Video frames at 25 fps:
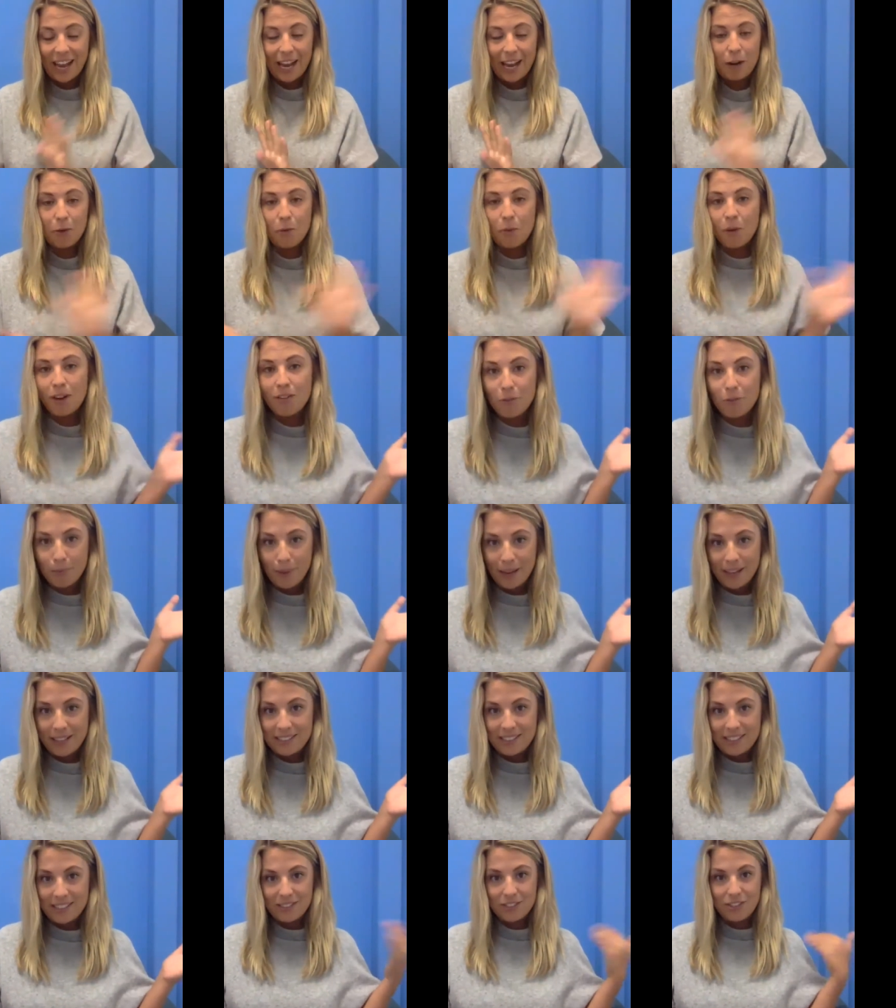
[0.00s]
Take whatever
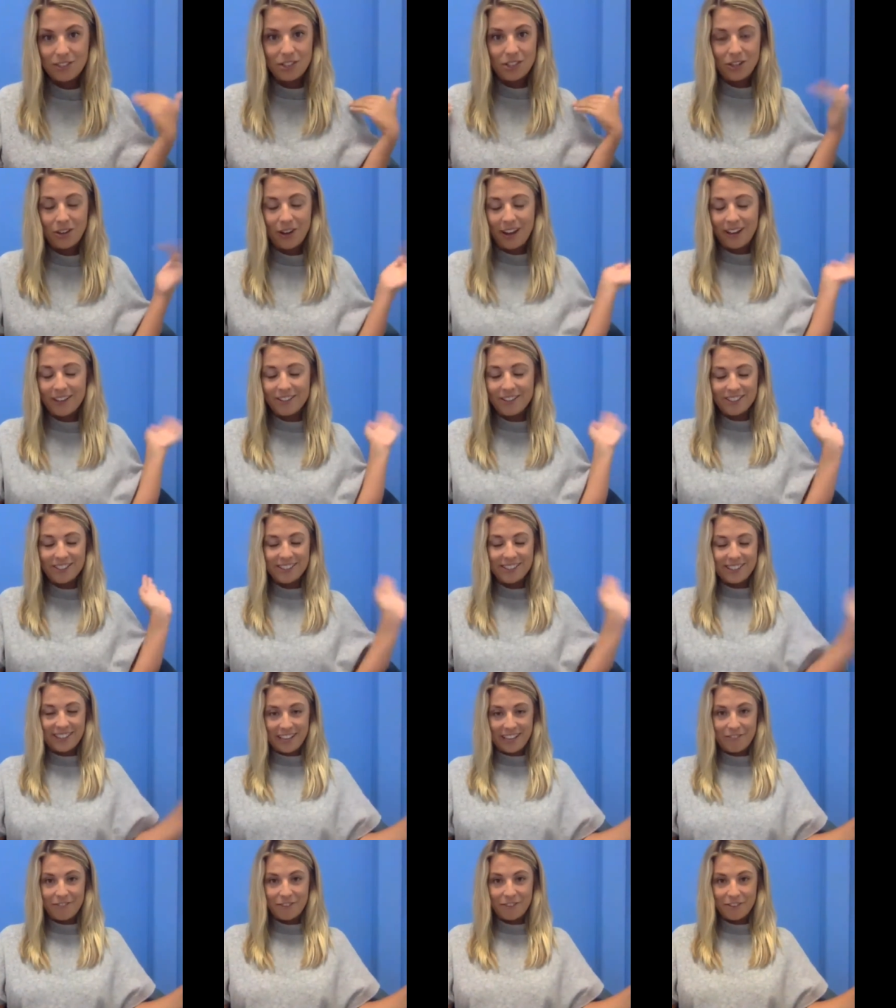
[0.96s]
makes sense to you, and just
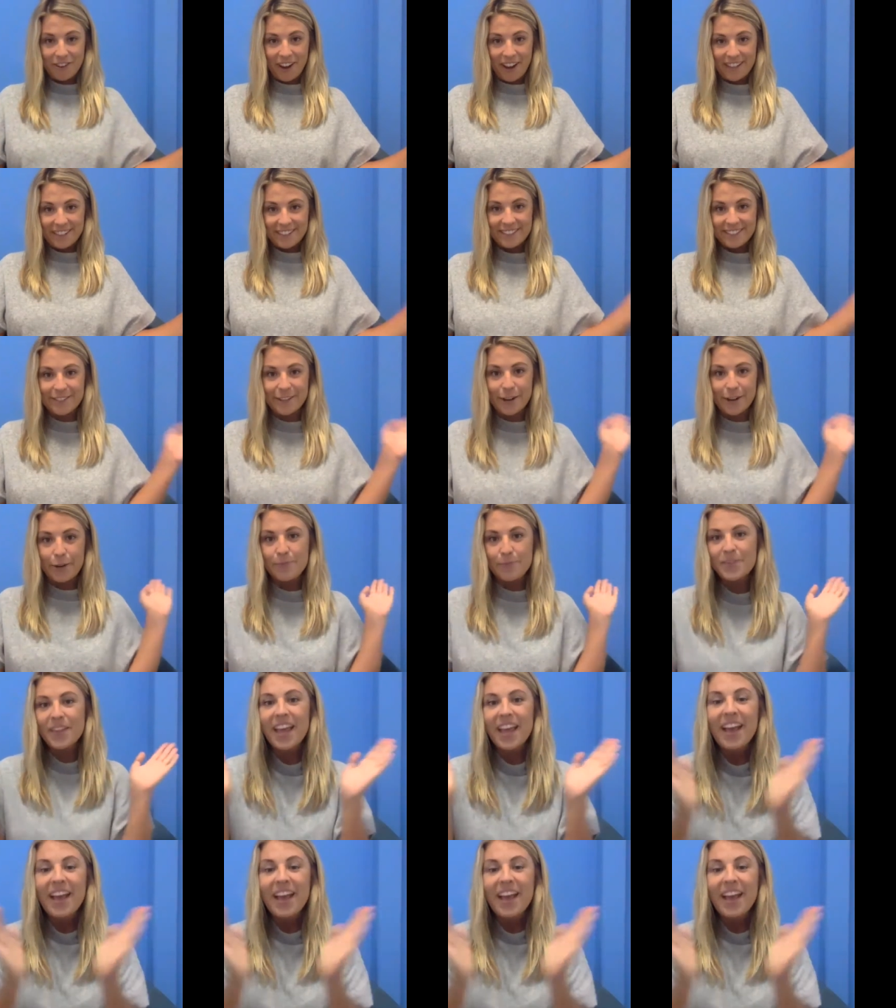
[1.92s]
leave the rest. So,